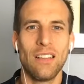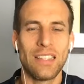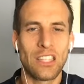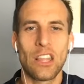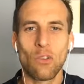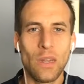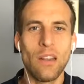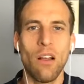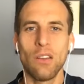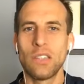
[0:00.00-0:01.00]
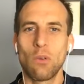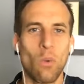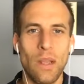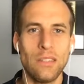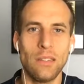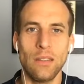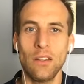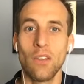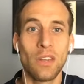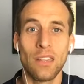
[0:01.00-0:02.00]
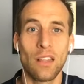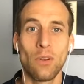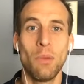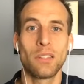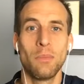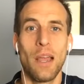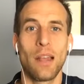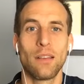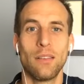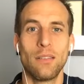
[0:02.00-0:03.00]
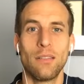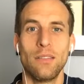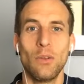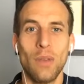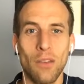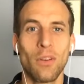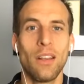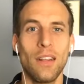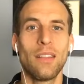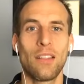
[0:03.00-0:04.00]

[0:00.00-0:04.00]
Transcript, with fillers: That's three dollars that we're wasting. You're never gonna get that three bucks back. You're never gonna get